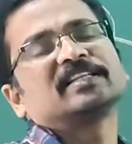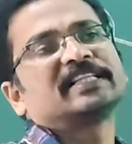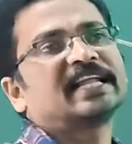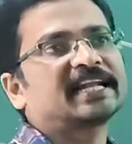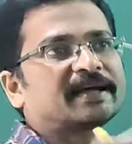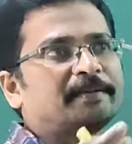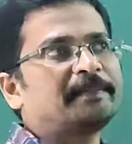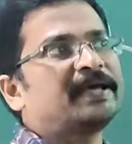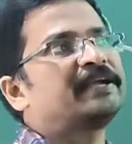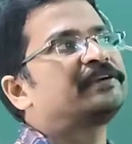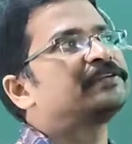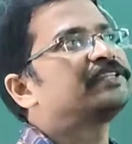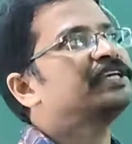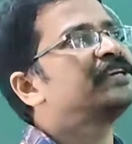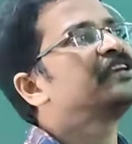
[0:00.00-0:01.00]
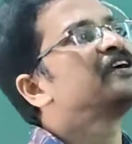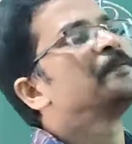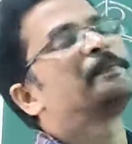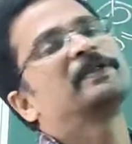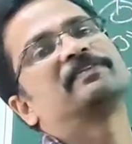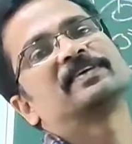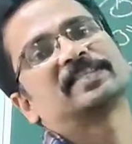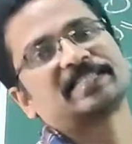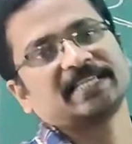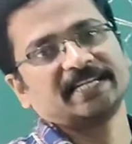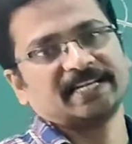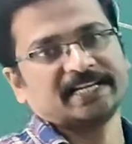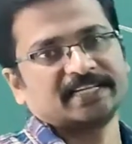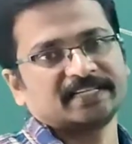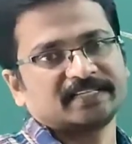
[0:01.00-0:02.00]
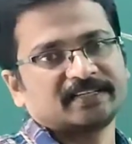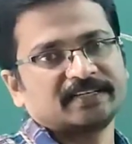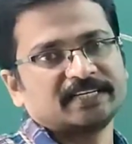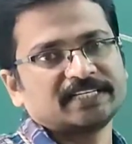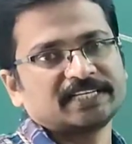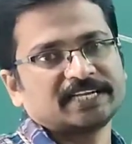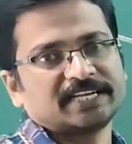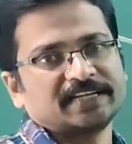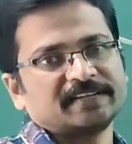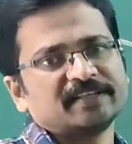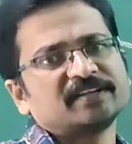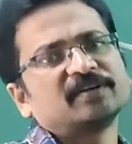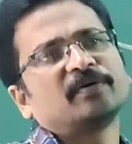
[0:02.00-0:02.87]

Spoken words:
Then compare it to the previous history.